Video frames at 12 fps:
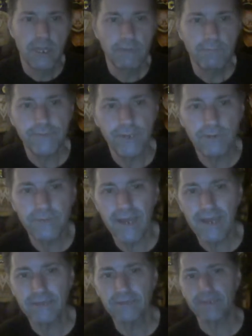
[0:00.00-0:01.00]
But those
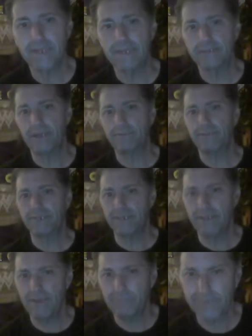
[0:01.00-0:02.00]
titles and
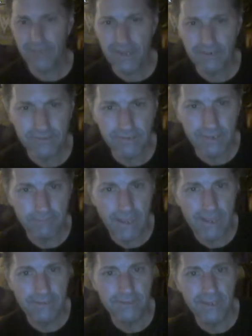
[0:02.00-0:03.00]
WCW titles and
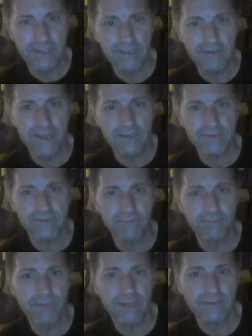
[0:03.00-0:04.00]
made the
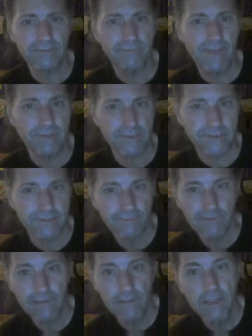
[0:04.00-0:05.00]
international belts famous.
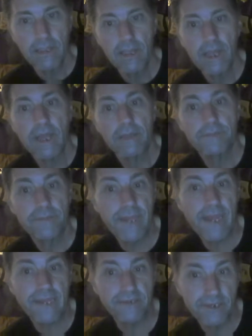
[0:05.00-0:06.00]

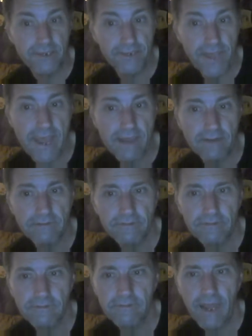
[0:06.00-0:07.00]
They ain't done that.
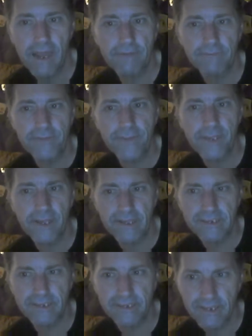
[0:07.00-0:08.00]
I have nothing
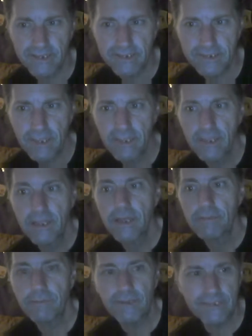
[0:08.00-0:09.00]
against the Dudleys,
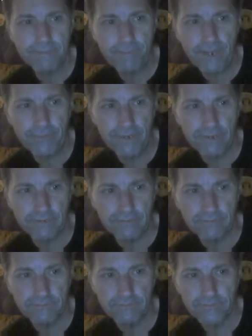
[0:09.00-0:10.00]
but let's be real
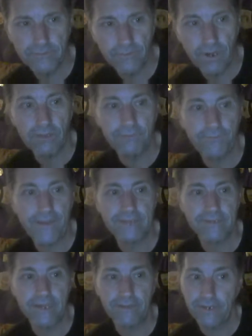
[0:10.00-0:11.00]
to all the
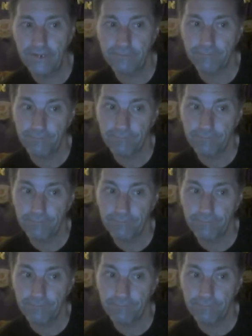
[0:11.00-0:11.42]
fans out there.